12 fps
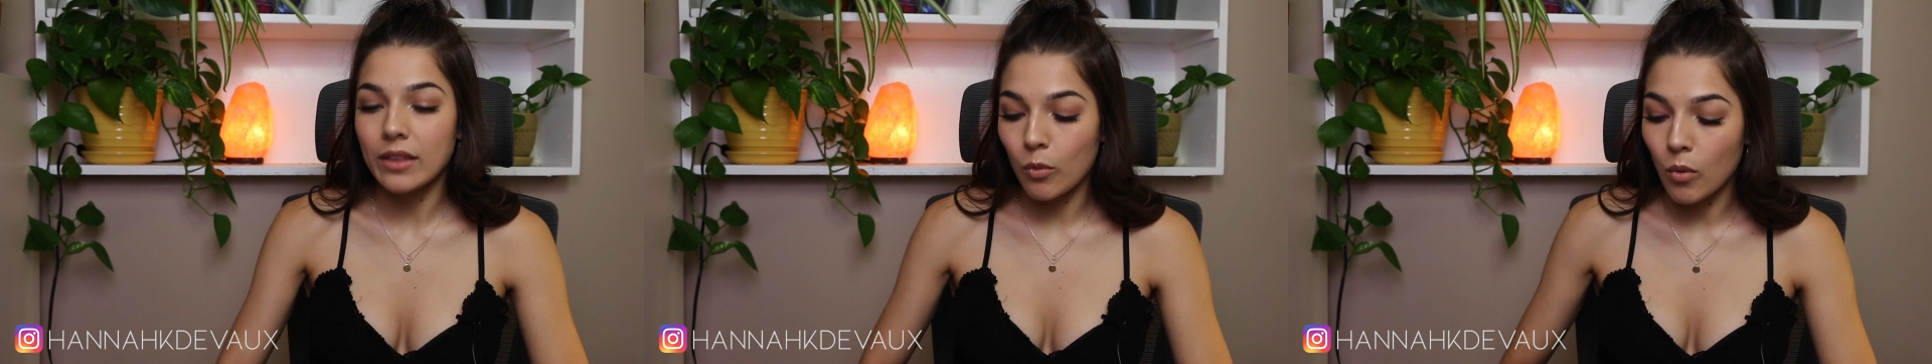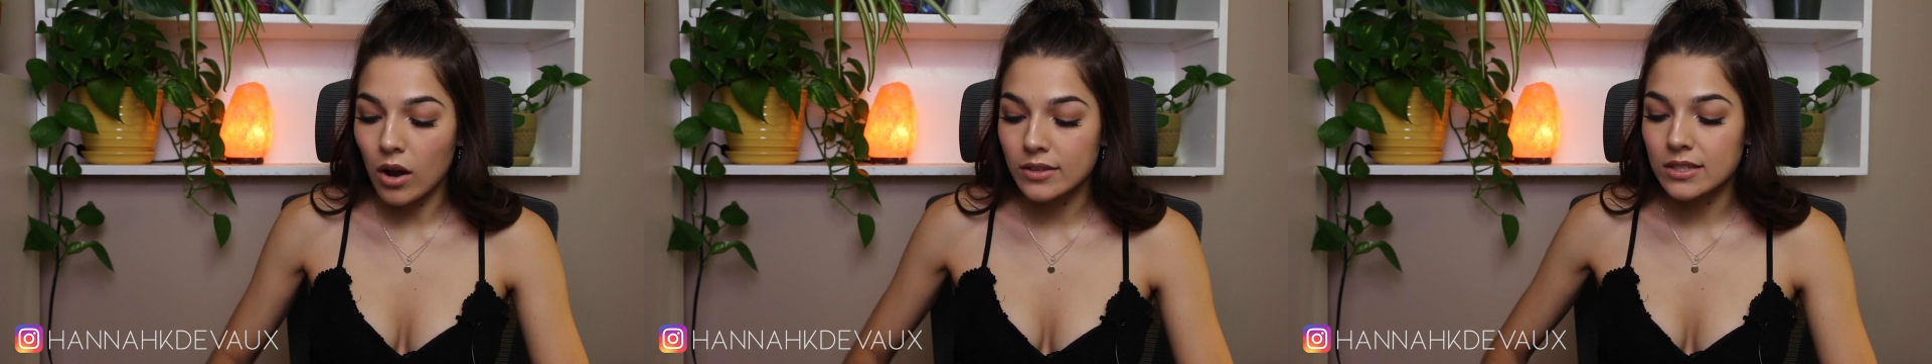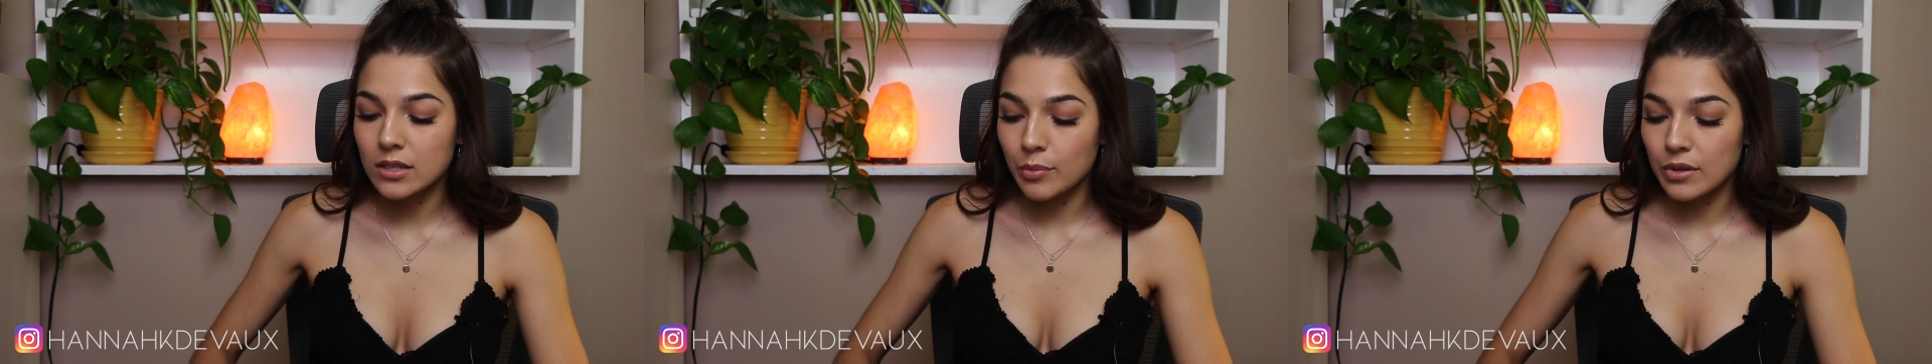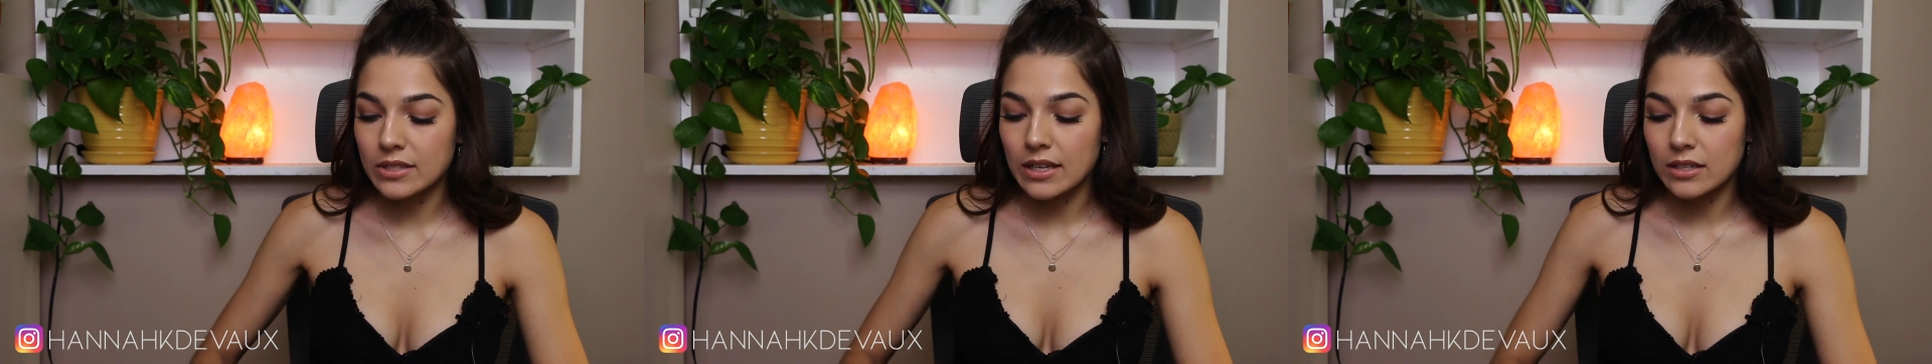that wants to
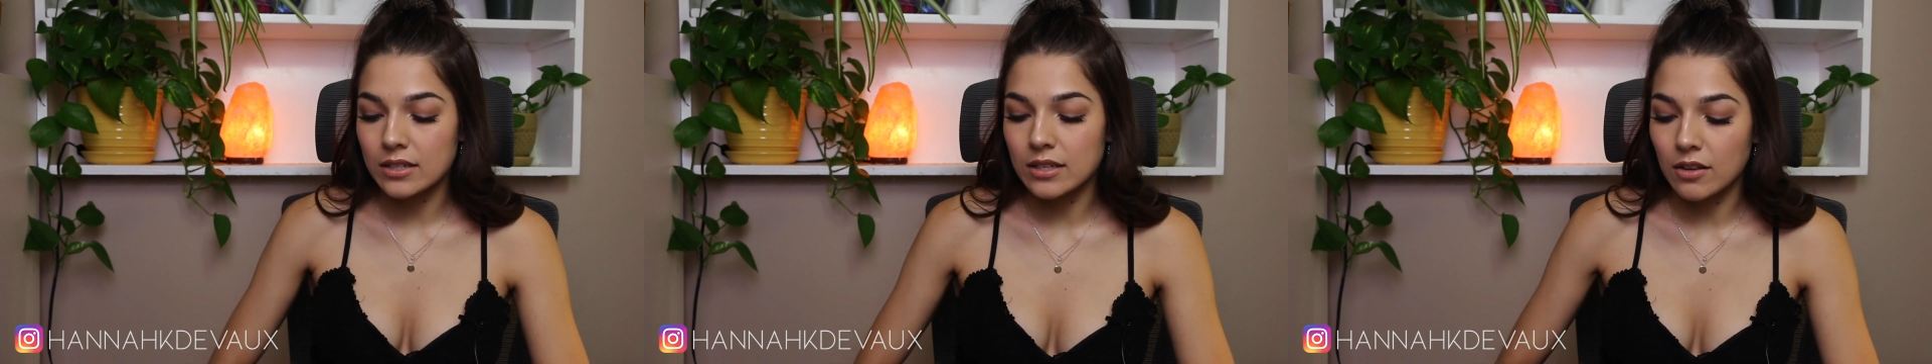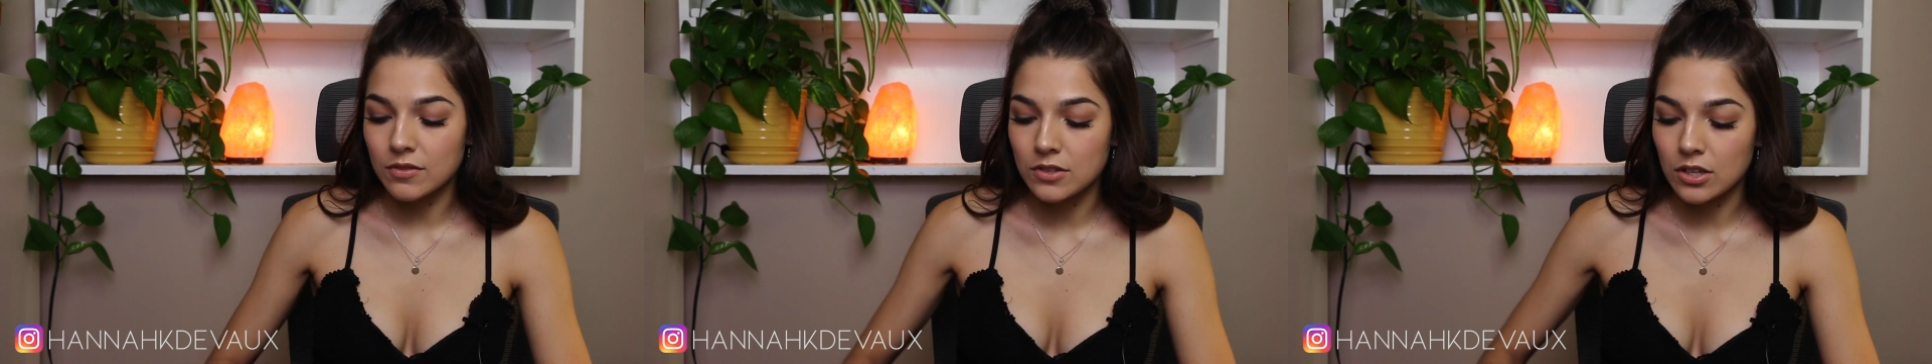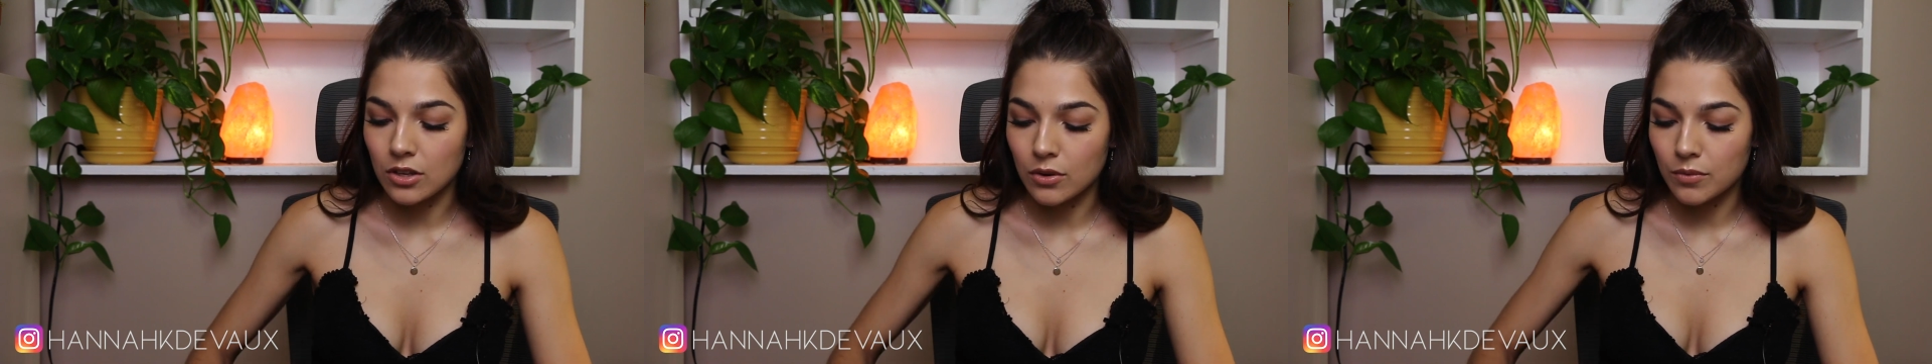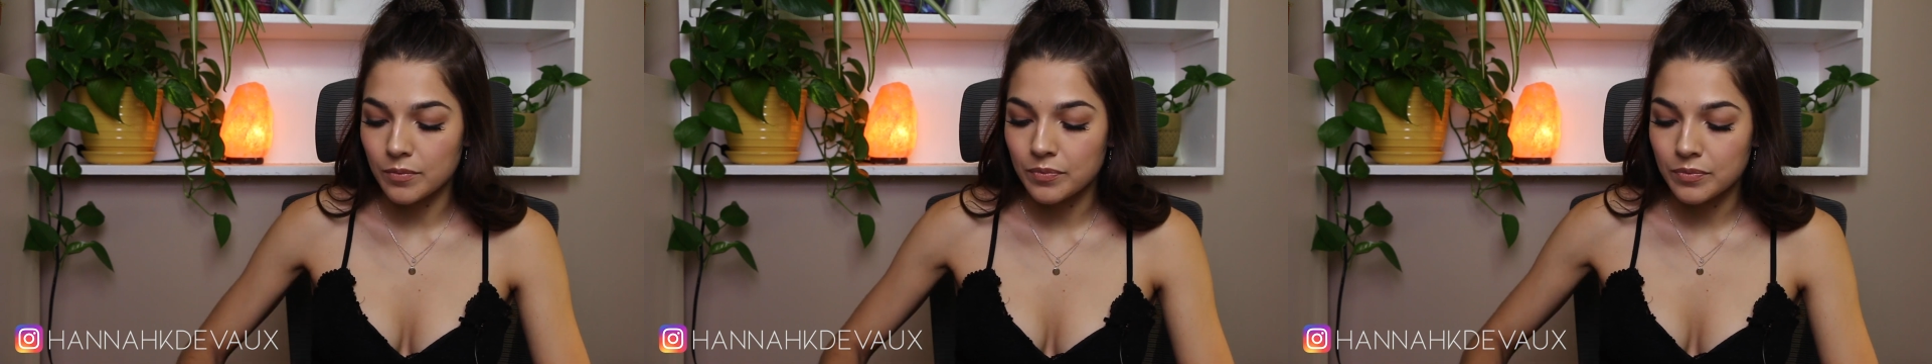present itself to
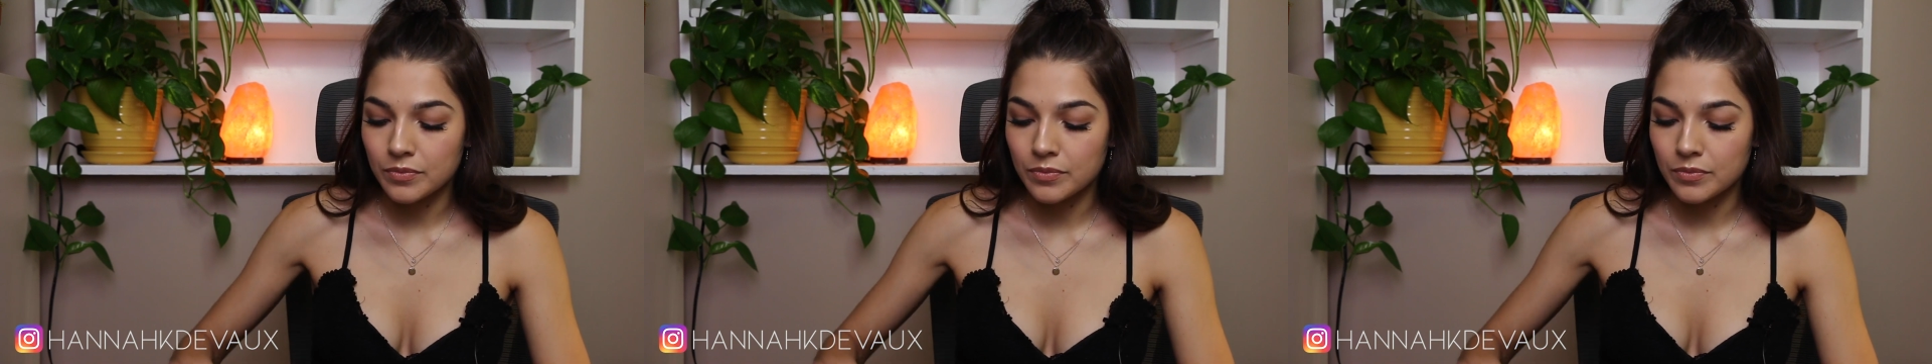you.